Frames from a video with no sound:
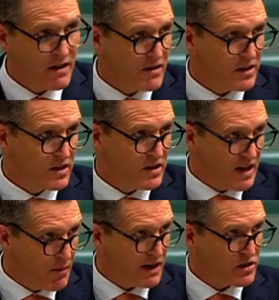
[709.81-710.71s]
the
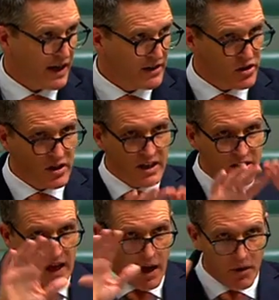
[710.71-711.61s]
systemic change that needs
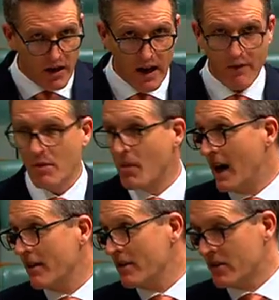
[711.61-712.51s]
to happen at every
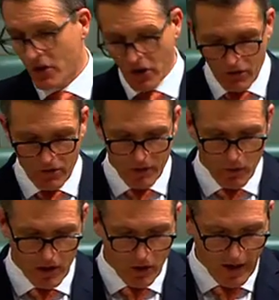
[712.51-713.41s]
part of the circle if we
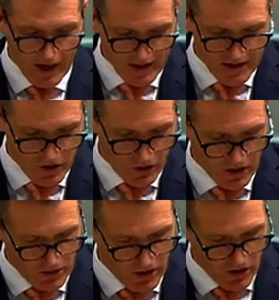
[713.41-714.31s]
want to create that
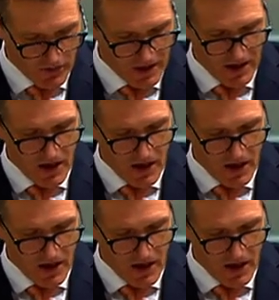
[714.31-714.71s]
circular economy.